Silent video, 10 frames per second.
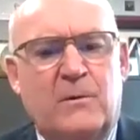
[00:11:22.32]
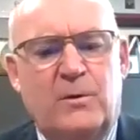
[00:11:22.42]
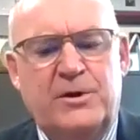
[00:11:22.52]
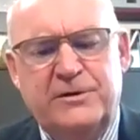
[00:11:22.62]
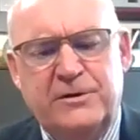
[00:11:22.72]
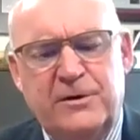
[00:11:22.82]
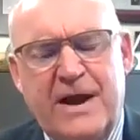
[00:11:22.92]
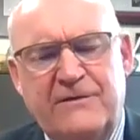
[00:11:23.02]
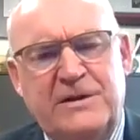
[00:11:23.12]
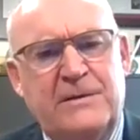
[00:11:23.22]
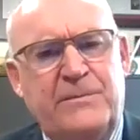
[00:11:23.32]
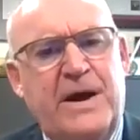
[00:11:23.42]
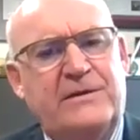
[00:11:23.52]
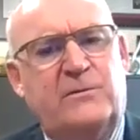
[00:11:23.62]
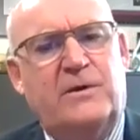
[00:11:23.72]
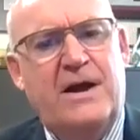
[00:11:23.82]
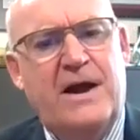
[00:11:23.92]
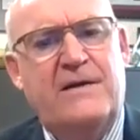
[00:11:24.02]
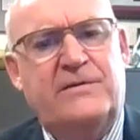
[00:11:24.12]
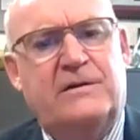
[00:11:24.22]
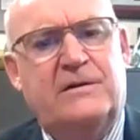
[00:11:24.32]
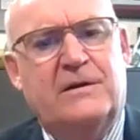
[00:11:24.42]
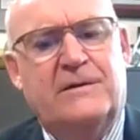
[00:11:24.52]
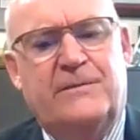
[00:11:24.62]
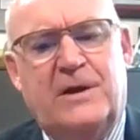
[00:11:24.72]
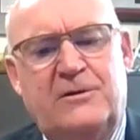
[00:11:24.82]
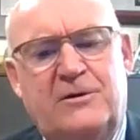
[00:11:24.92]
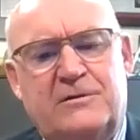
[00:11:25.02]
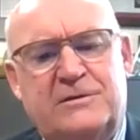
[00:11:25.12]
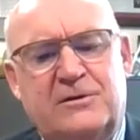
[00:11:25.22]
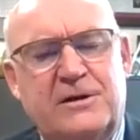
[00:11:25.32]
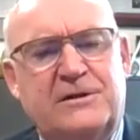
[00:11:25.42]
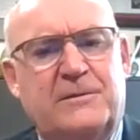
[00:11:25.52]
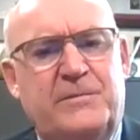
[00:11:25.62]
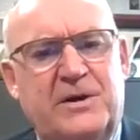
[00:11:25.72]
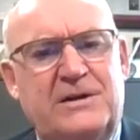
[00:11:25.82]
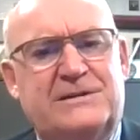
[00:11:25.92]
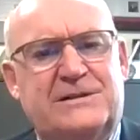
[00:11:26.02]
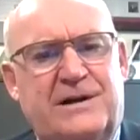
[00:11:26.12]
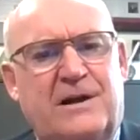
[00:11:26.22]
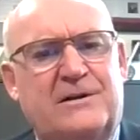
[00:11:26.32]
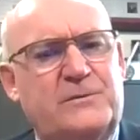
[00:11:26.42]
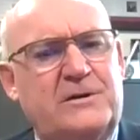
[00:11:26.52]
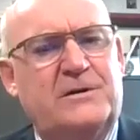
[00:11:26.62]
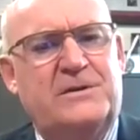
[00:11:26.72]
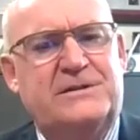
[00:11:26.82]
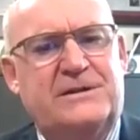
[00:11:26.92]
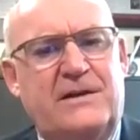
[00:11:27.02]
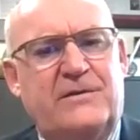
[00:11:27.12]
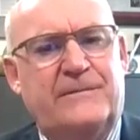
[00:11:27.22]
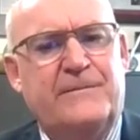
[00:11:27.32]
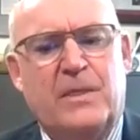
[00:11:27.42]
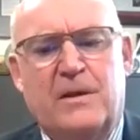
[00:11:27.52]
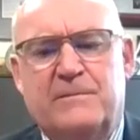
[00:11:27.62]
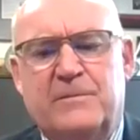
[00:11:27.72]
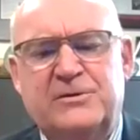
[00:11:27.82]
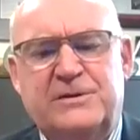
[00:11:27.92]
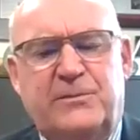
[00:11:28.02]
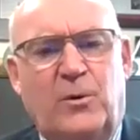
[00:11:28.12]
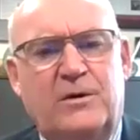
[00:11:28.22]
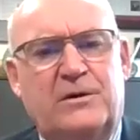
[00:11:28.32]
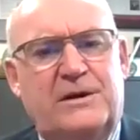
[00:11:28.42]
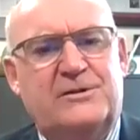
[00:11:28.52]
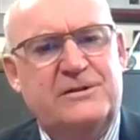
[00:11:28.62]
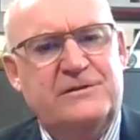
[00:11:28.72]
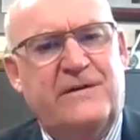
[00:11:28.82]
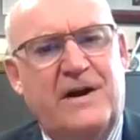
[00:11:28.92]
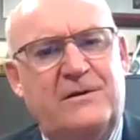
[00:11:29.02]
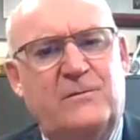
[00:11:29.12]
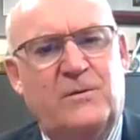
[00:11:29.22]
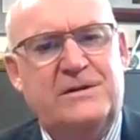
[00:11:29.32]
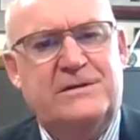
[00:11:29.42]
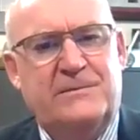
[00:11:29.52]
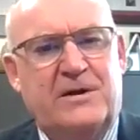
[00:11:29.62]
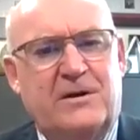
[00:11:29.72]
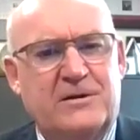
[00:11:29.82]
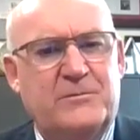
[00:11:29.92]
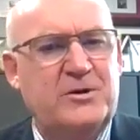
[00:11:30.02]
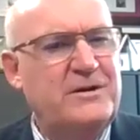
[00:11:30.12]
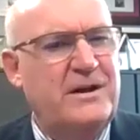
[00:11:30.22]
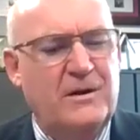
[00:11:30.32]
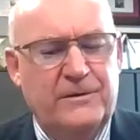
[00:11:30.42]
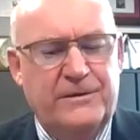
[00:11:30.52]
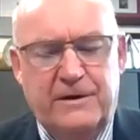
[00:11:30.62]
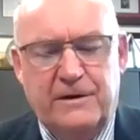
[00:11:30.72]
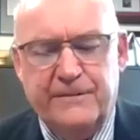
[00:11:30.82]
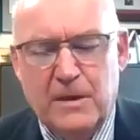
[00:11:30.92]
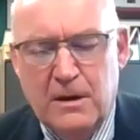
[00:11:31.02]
when you're having the impact that we're having, and you look at the billions of dollars we could be saving, most importantly is just finding ways to make our community healthier.